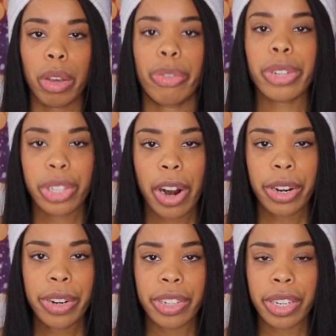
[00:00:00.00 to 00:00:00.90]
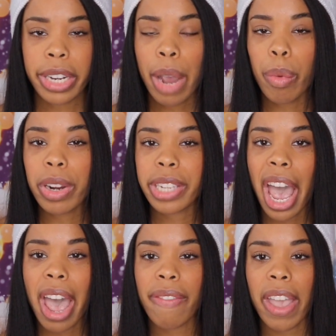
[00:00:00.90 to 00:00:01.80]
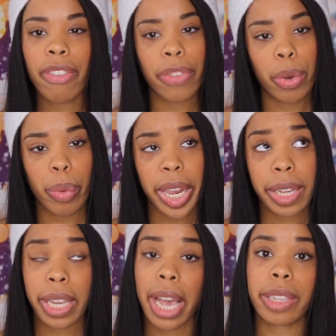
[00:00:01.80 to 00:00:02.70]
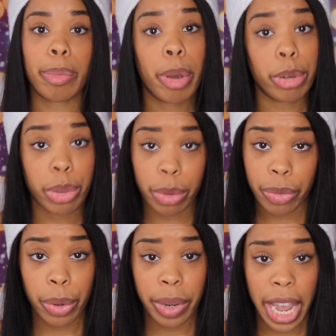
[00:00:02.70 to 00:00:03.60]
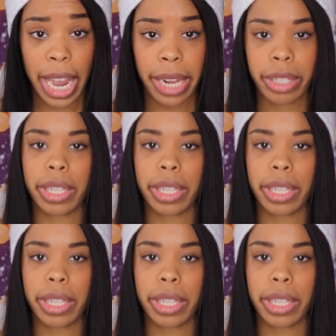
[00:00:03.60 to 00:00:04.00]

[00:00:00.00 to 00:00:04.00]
For starters, networks have a few weeks as opposed to a few days